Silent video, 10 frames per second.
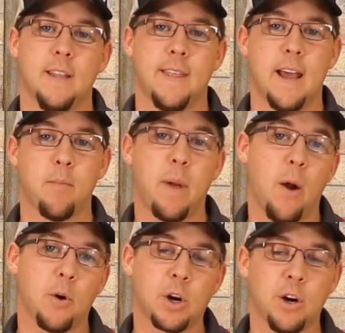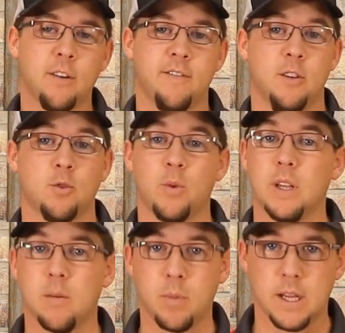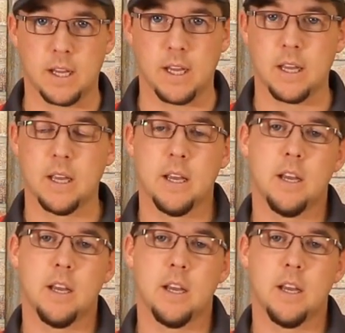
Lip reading: that that power curve feels really peaky.